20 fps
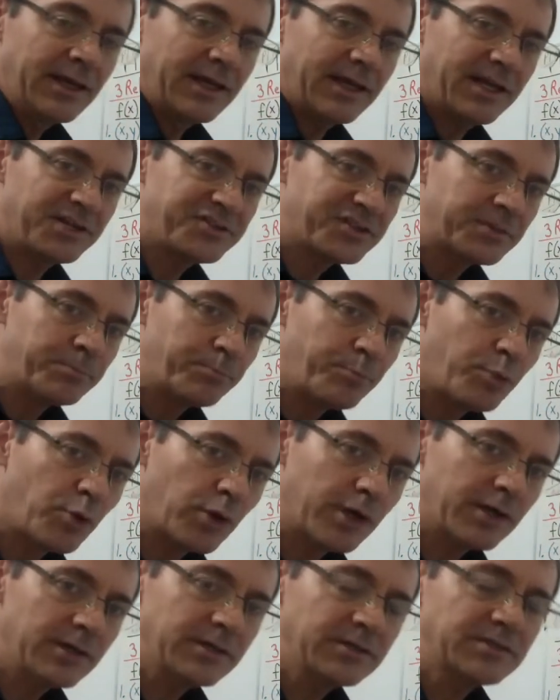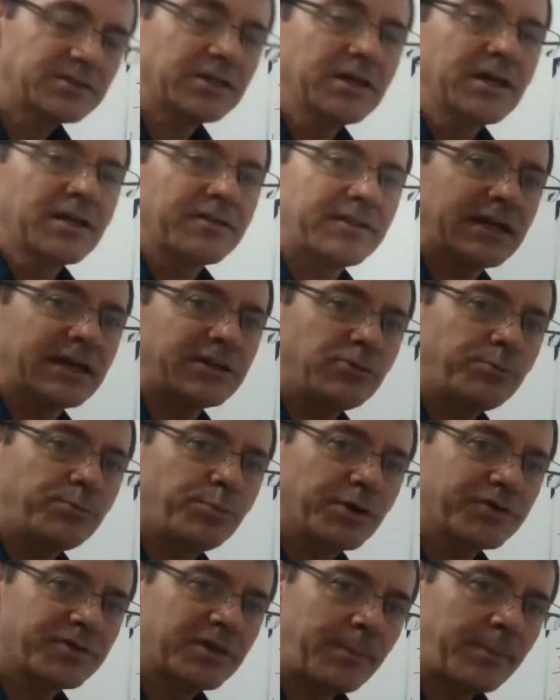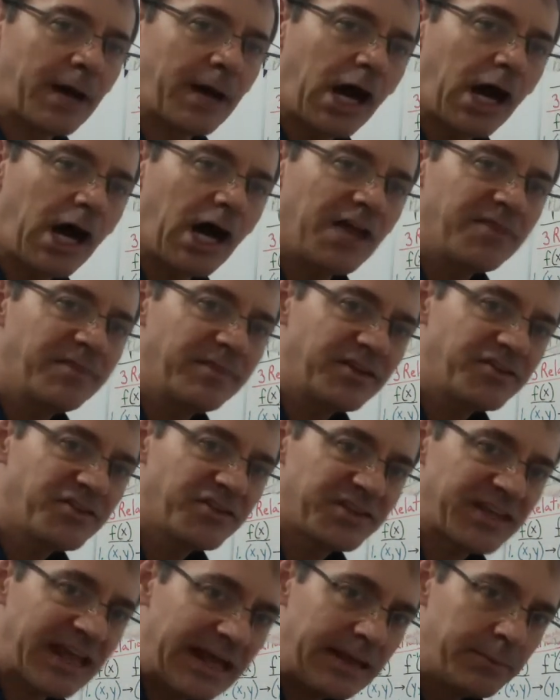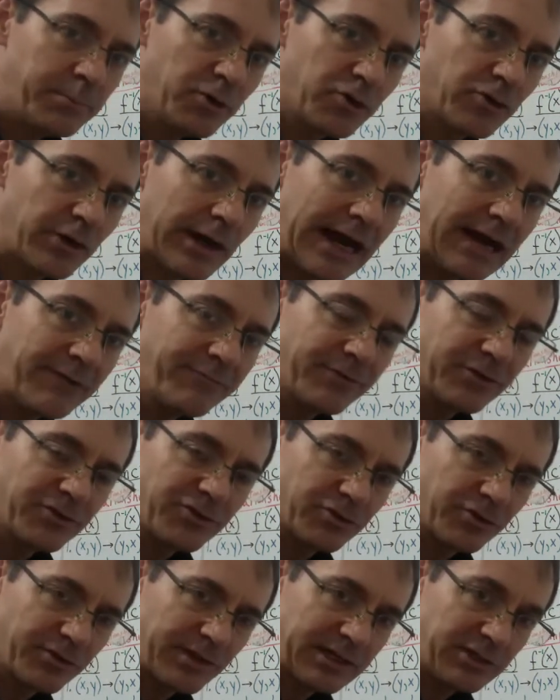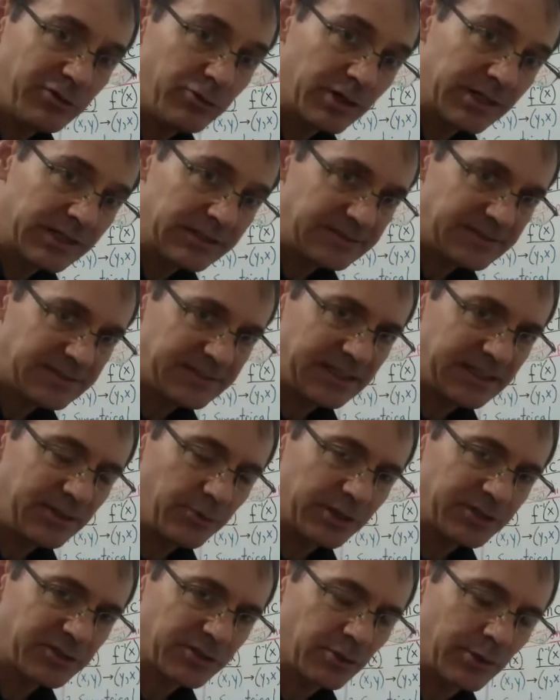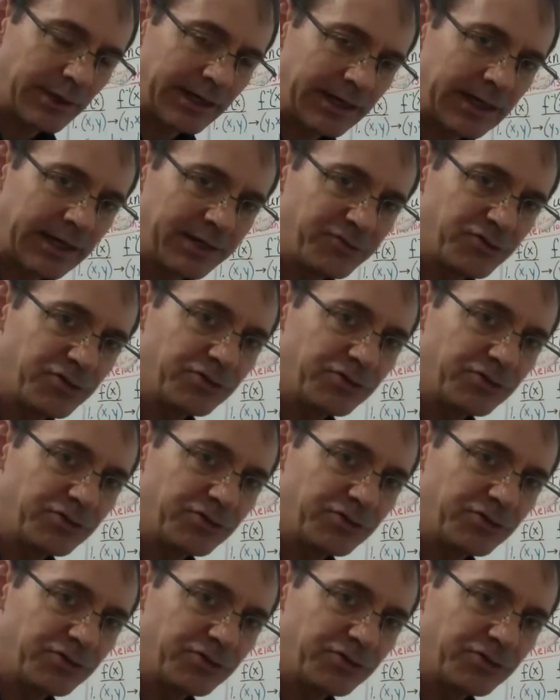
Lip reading: It's important that you put them on the same graph so that you can see what's going on.